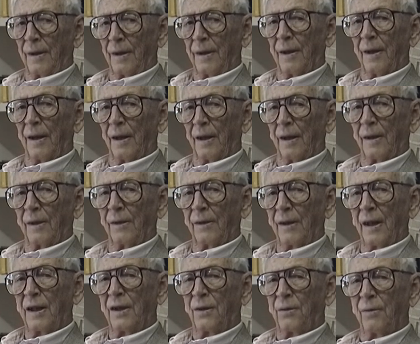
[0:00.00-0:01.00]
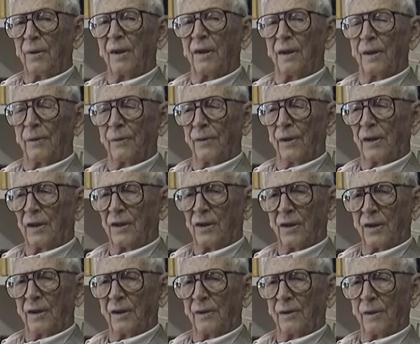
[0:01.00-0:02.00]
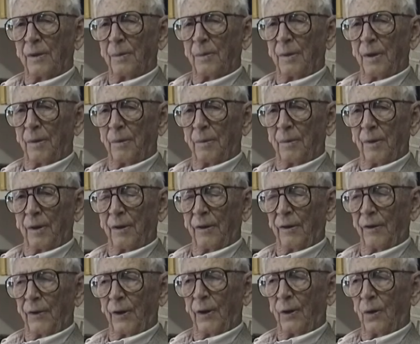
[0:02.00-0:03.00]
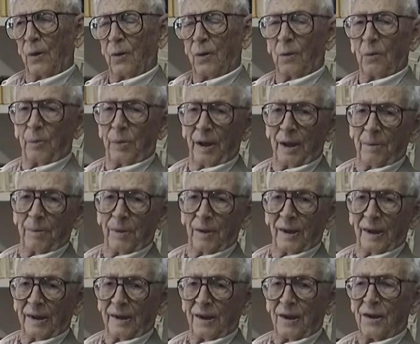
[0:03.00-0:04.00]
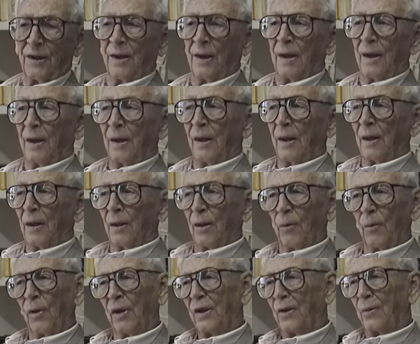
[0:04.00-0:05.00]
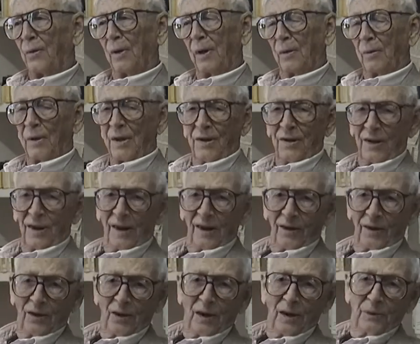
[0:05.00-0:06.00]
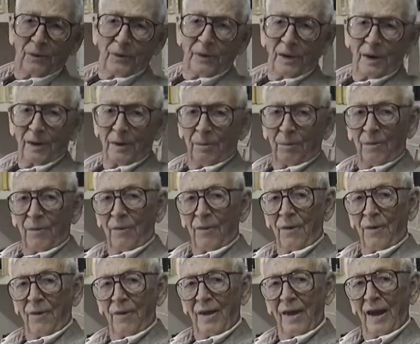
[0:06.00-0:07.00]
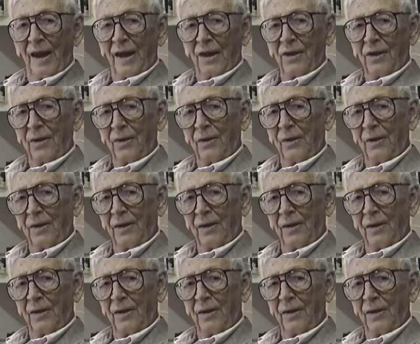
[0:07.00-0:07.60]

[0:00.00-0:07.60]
Yeah, that's really the function of a, of a local paper like this. Once in a while, we sound off on national and